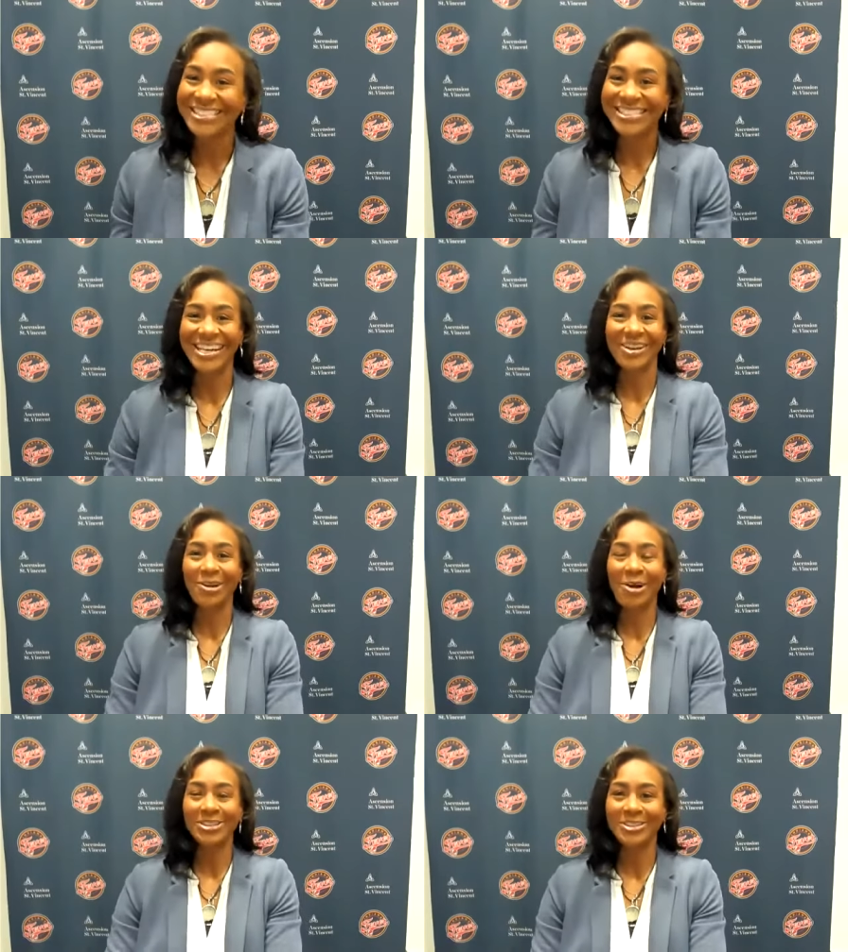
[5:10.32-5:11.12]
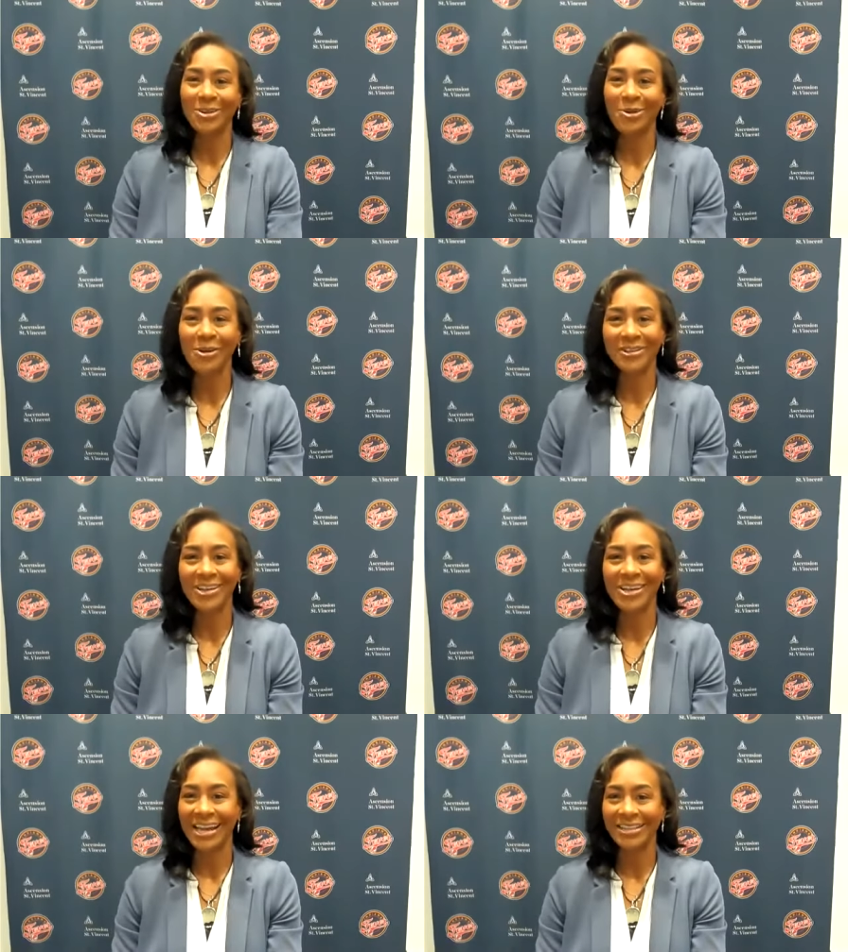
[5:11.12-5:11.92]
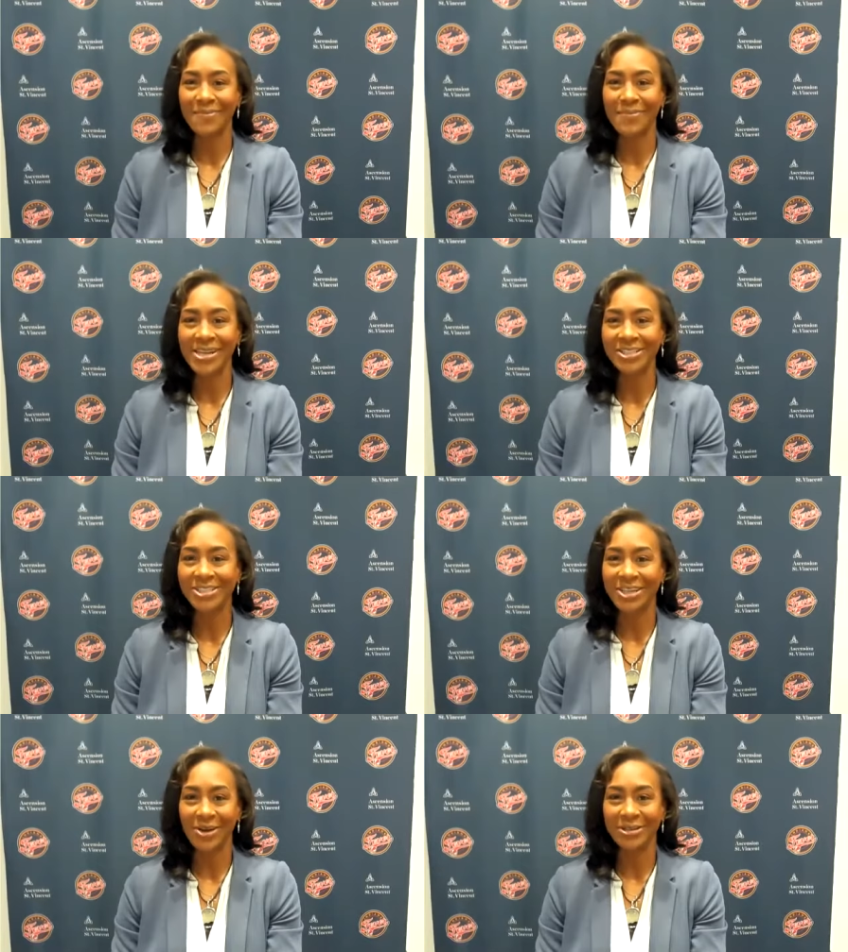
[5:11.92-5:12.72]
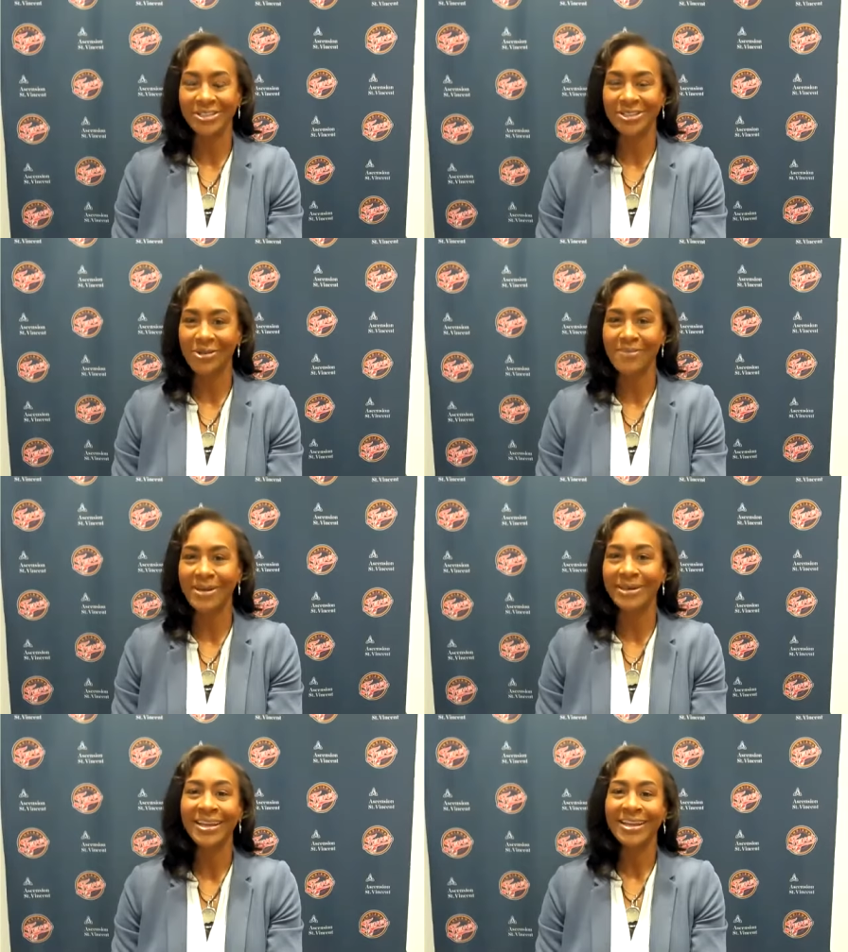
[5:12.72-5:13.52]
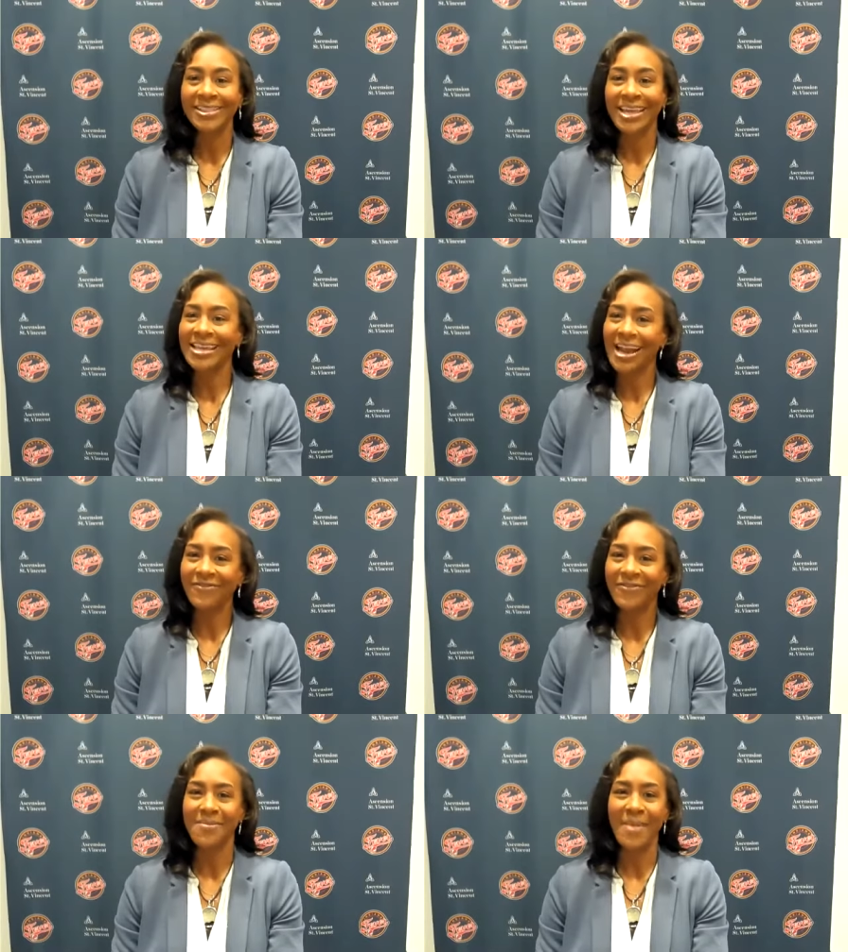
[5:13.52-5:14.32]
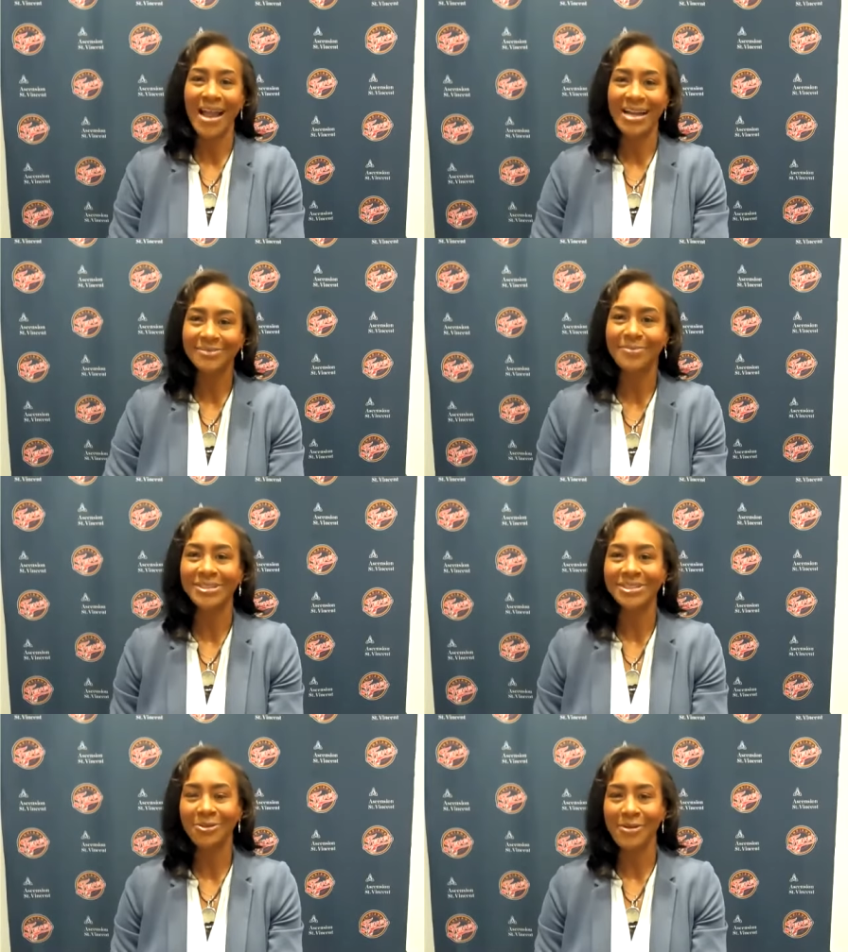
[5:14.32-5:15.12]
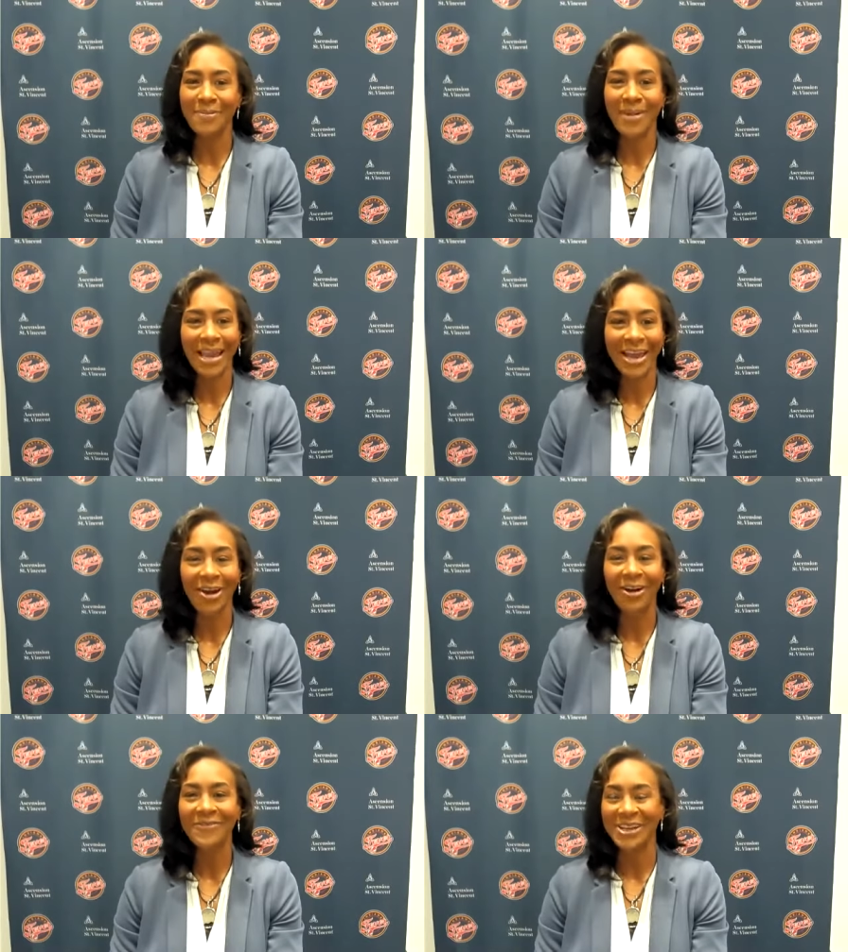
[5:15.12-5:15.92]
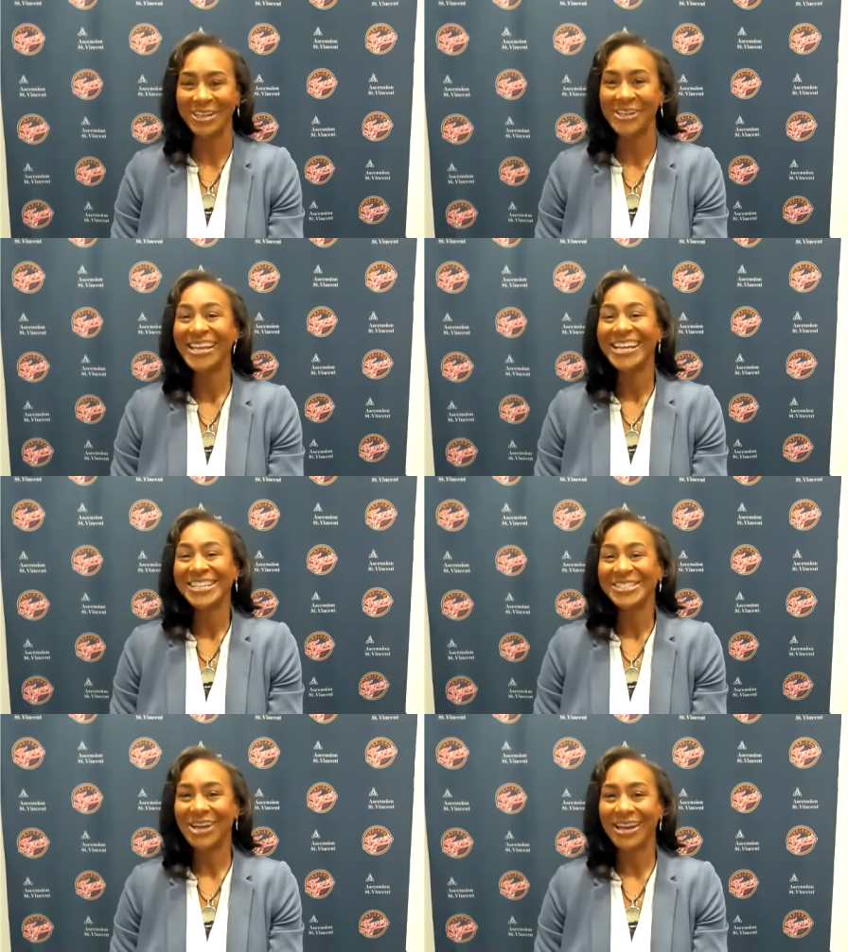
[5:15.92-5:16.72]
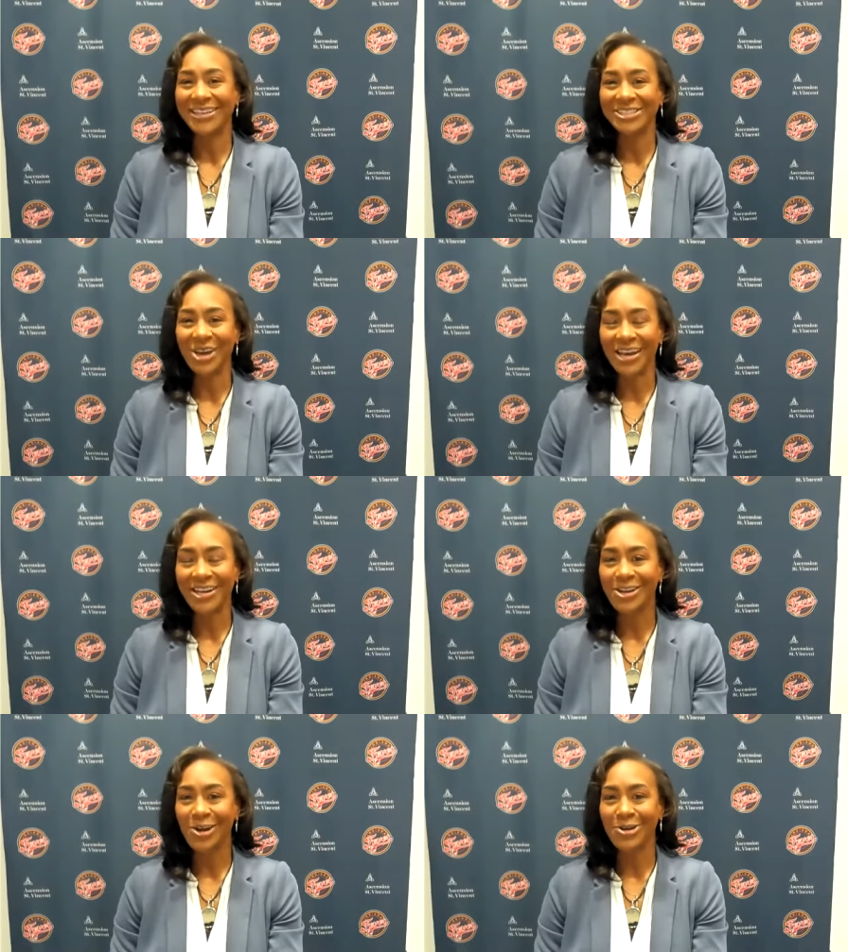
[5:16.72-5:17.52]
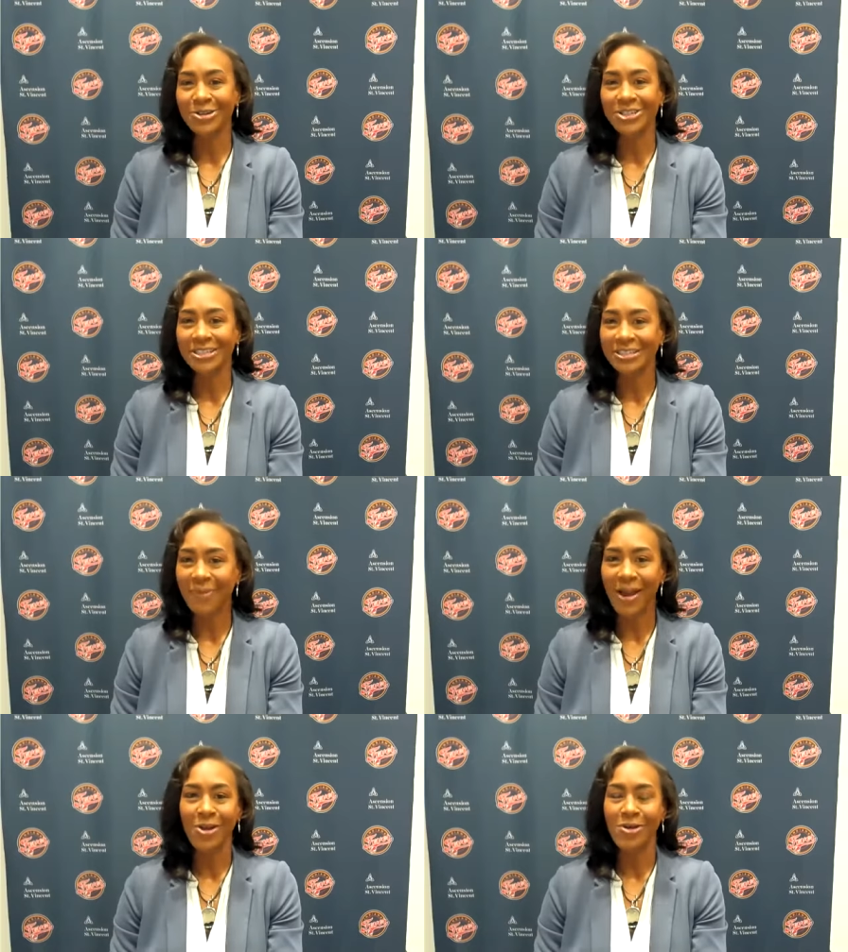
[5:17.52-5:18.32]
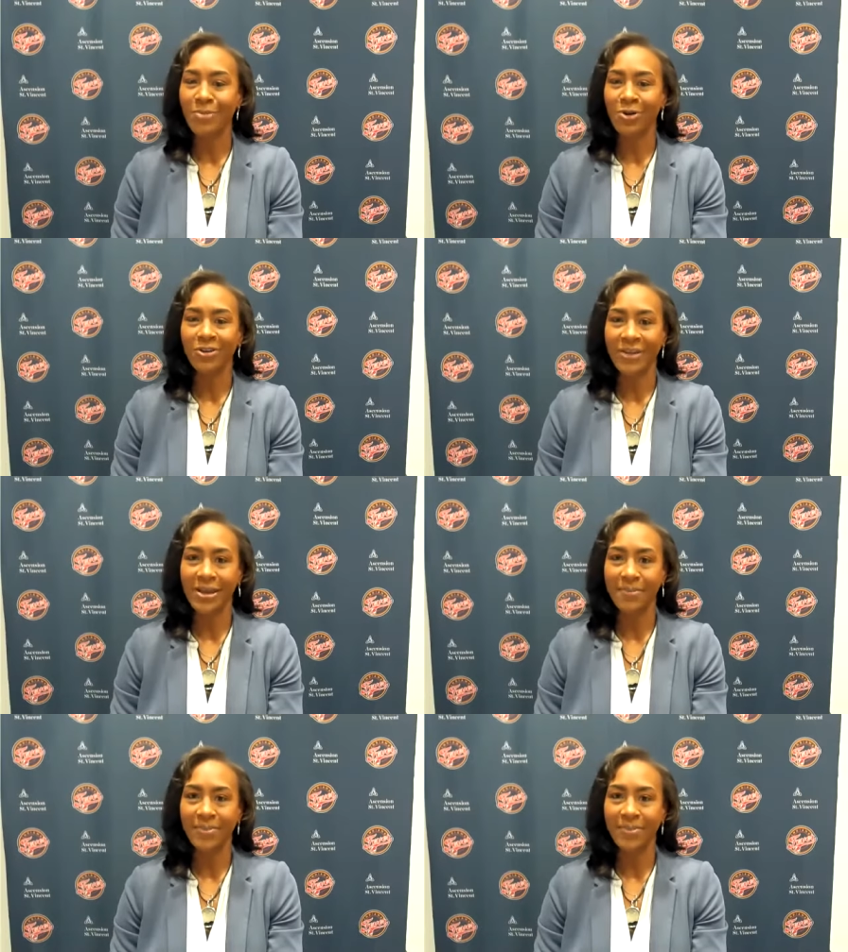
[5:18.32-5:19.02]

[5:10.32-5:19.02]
sitting across the court looking at the bench, you know, and screaming, thank God for the mask, but screaming my head off, you know, trying to encourage and inspire and motivate.